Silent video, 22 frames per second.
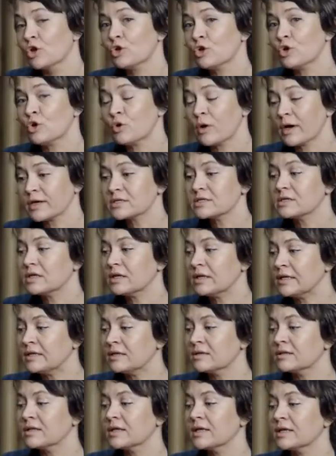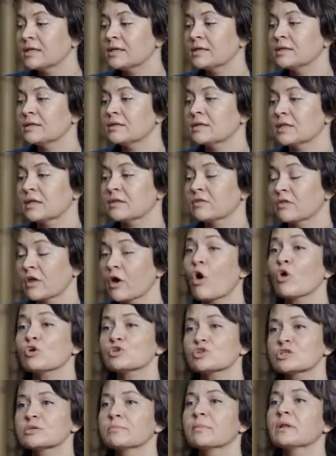No, actually they
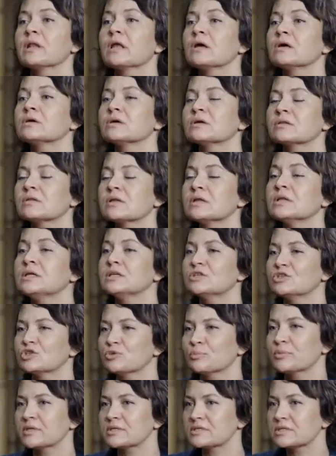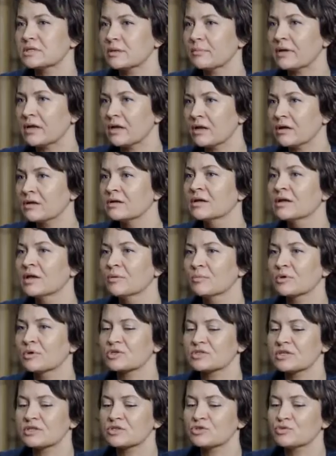are similar, and they need to be similar,
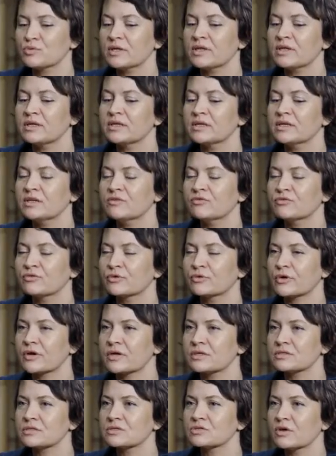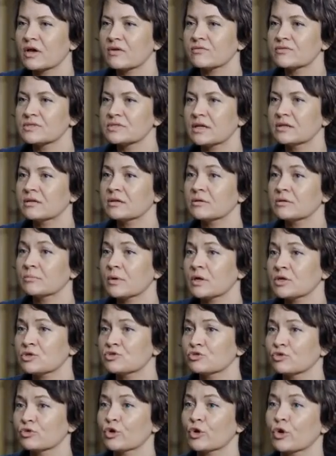because it's really key for us to have standard
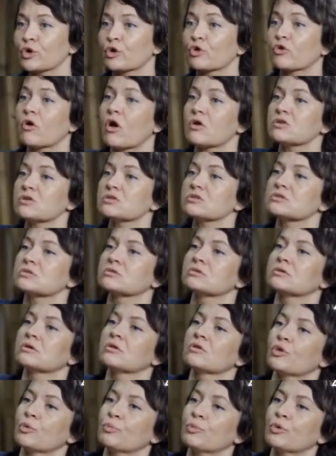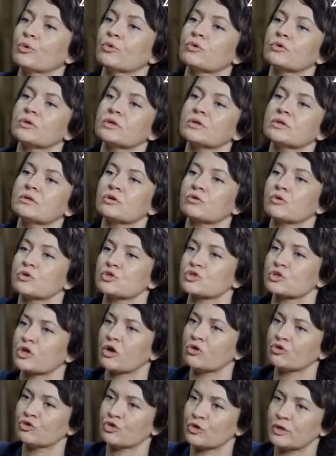milestone across the board and across
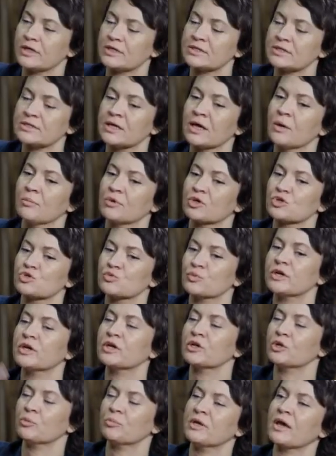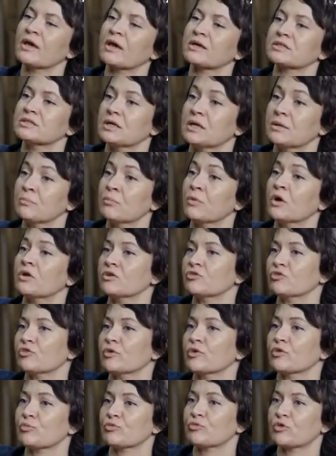countries, because we're going to be actually
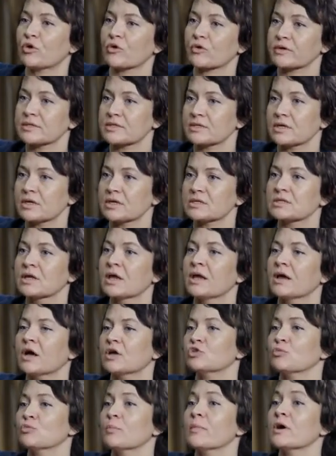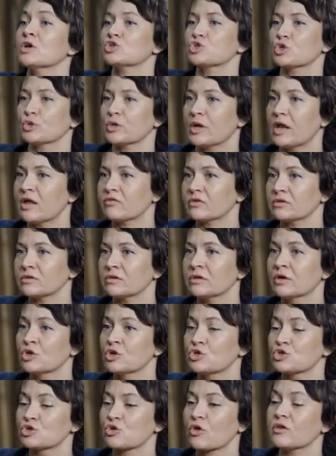monitoring the progresses at a milestone level.
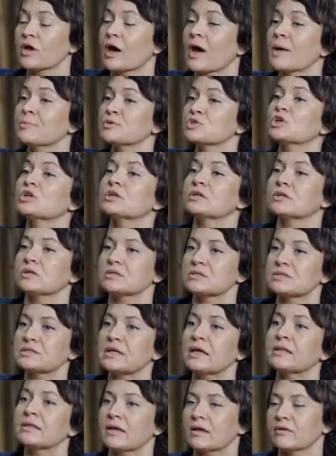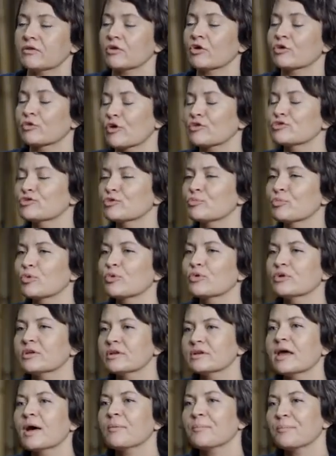So they are absolutely standard across the board,
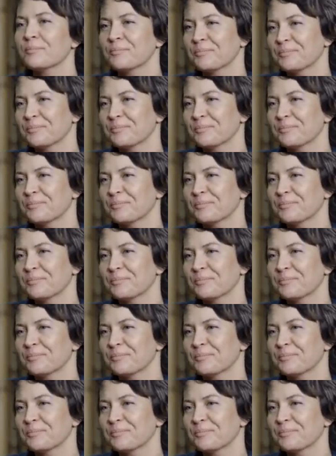yeah.